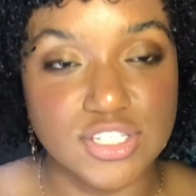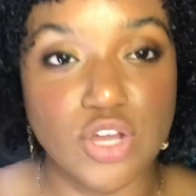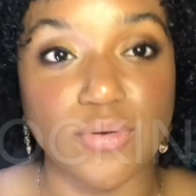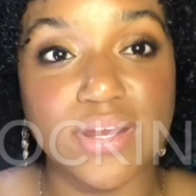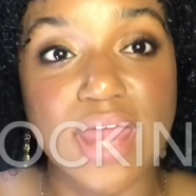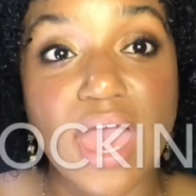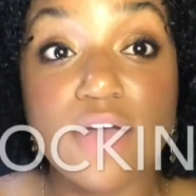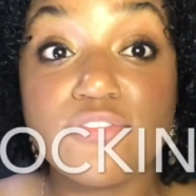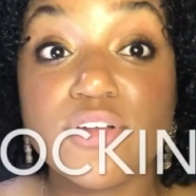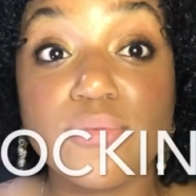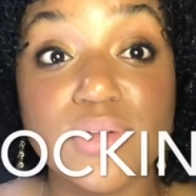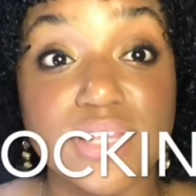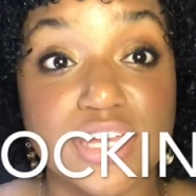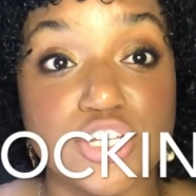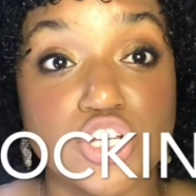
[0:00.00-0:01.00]
So in every
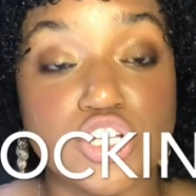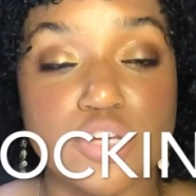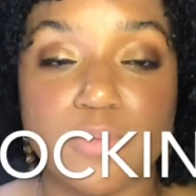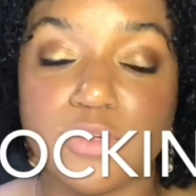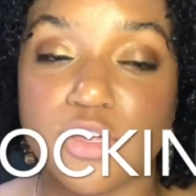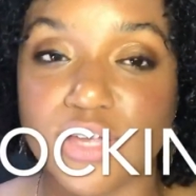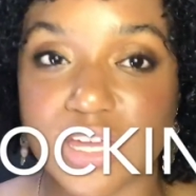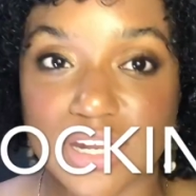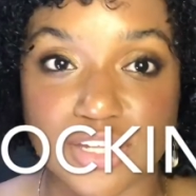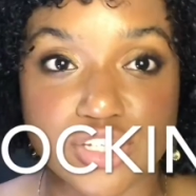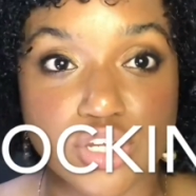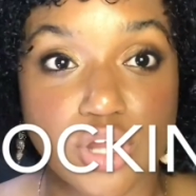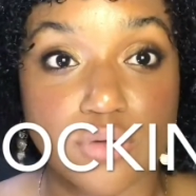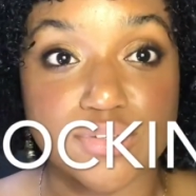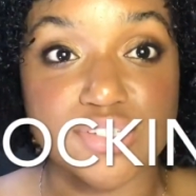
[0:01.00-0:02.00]
relationship, when you're getting
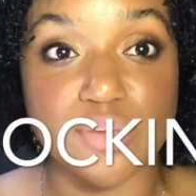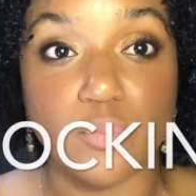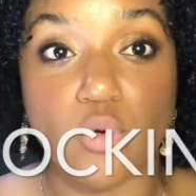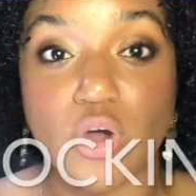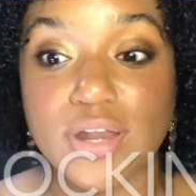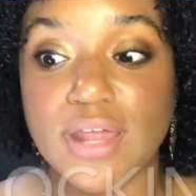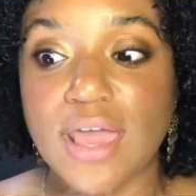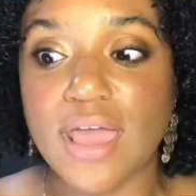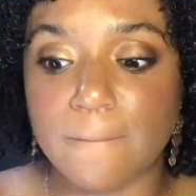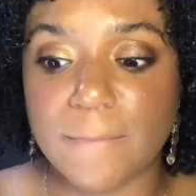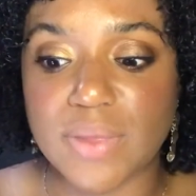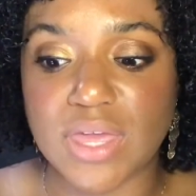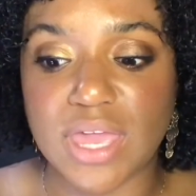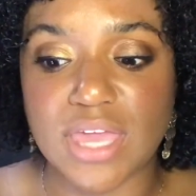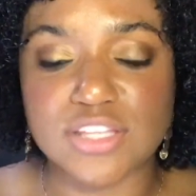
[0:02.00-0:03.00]
to know someone,
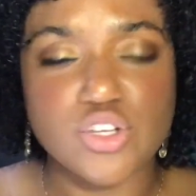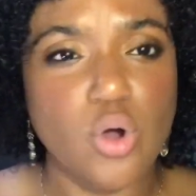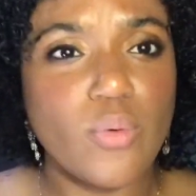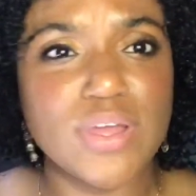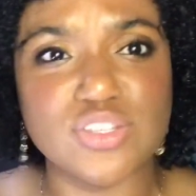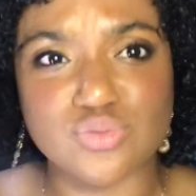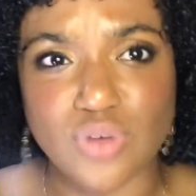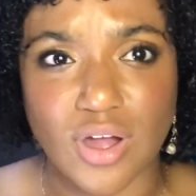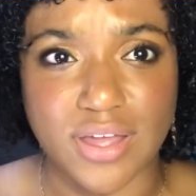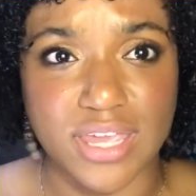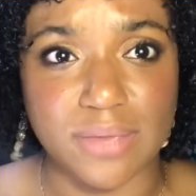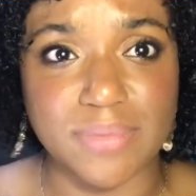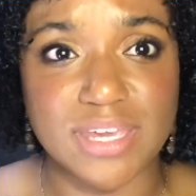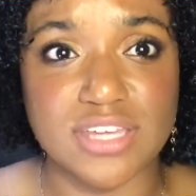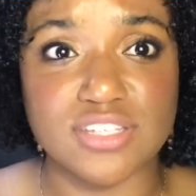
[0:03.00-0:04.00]
it's always
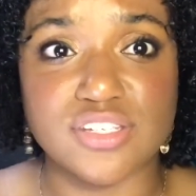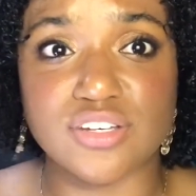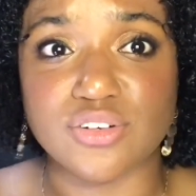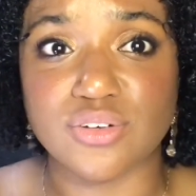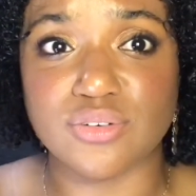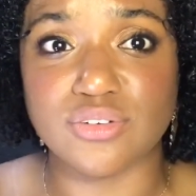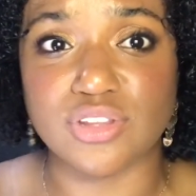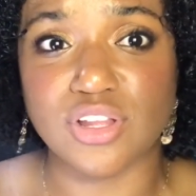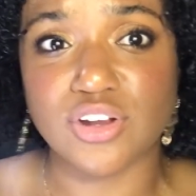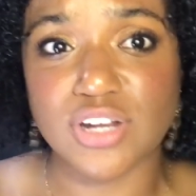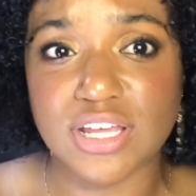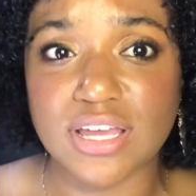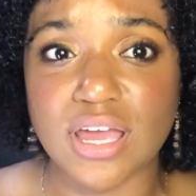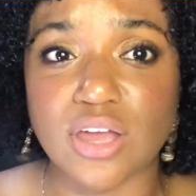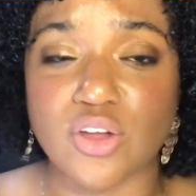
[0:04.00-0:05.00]
rocky because you're
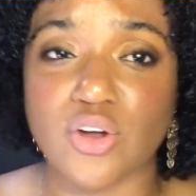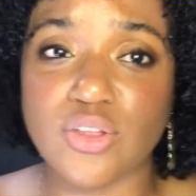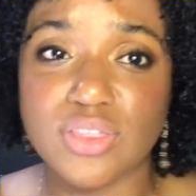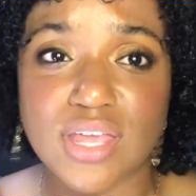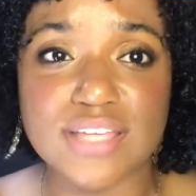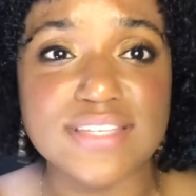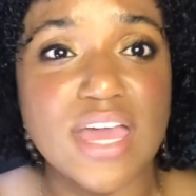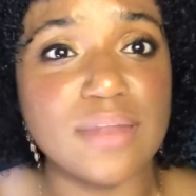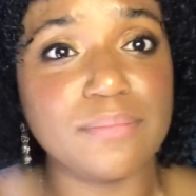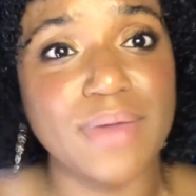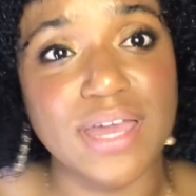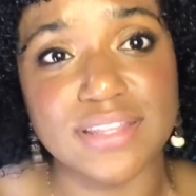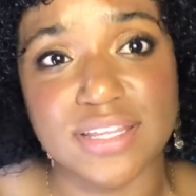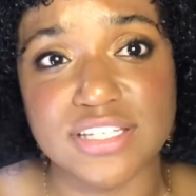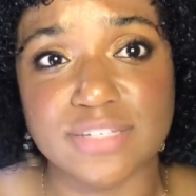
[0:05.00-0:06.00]
learning good things and
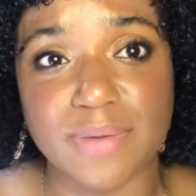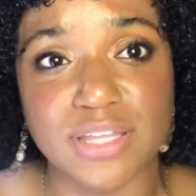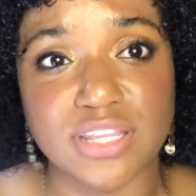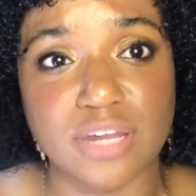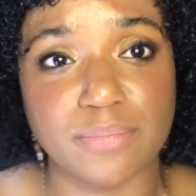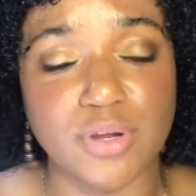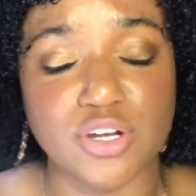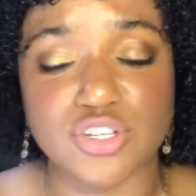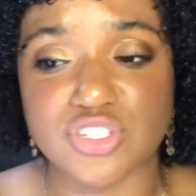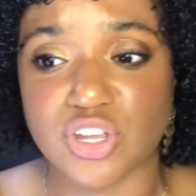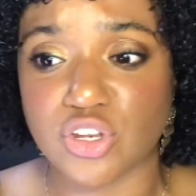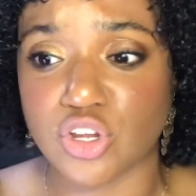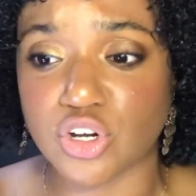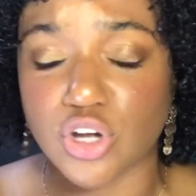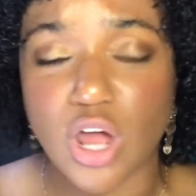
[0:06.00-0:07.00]
bad things about that
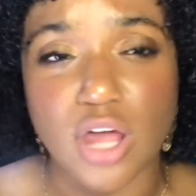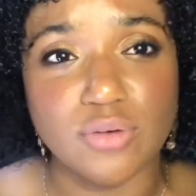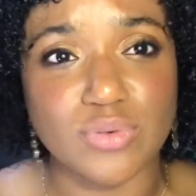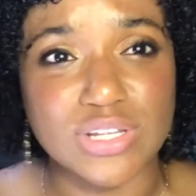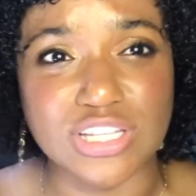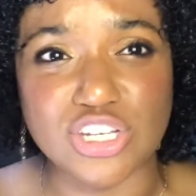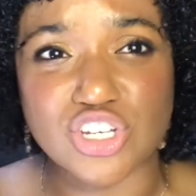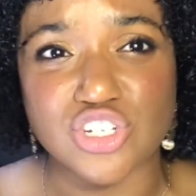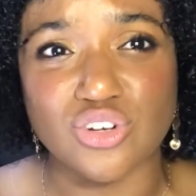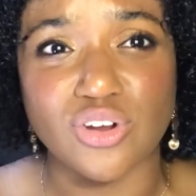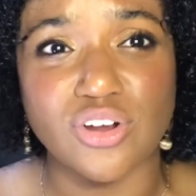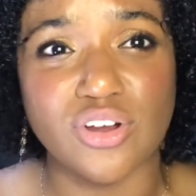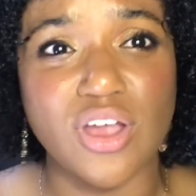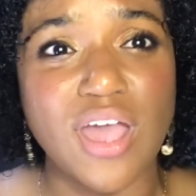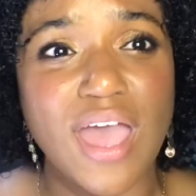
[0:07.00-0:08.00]
person. You're not really
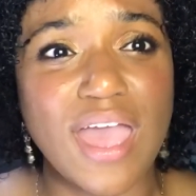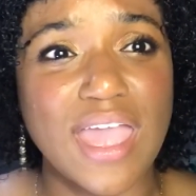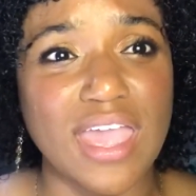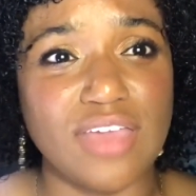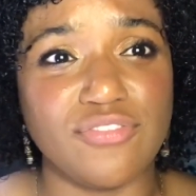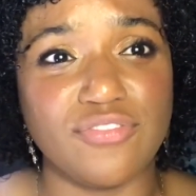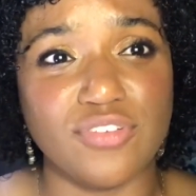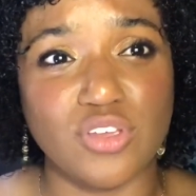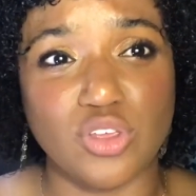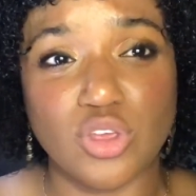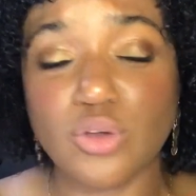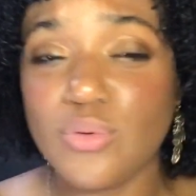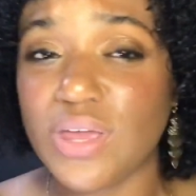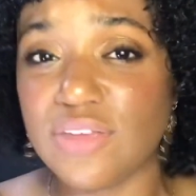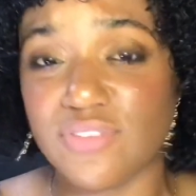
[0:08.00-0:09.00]
sure if
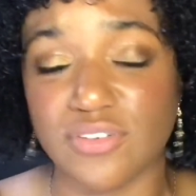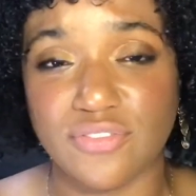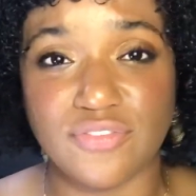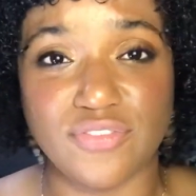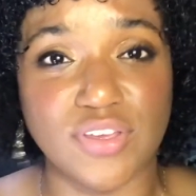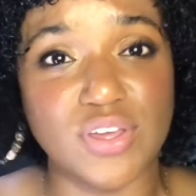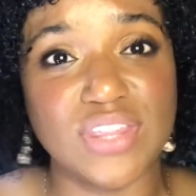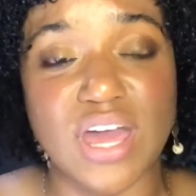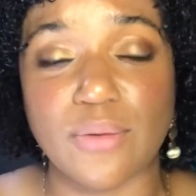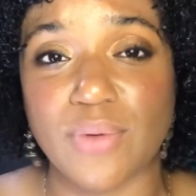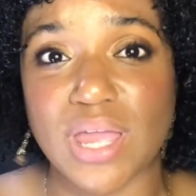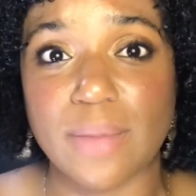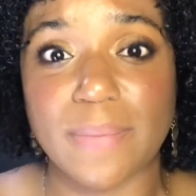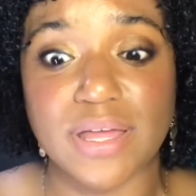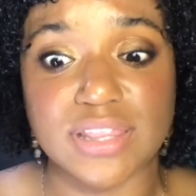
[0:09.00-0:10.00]
you even feel that
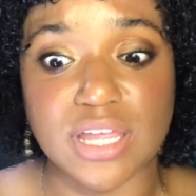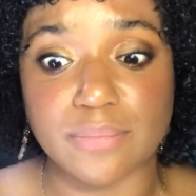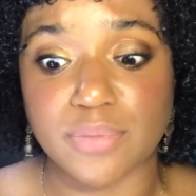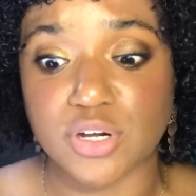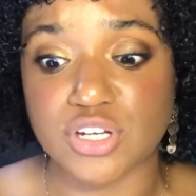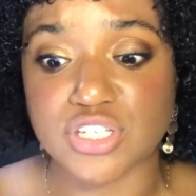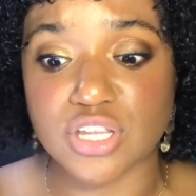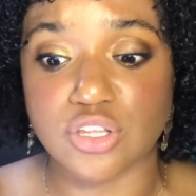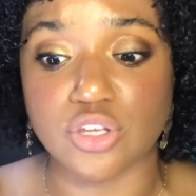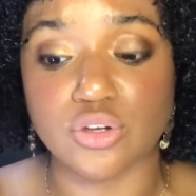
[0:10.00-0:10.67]
way about that person.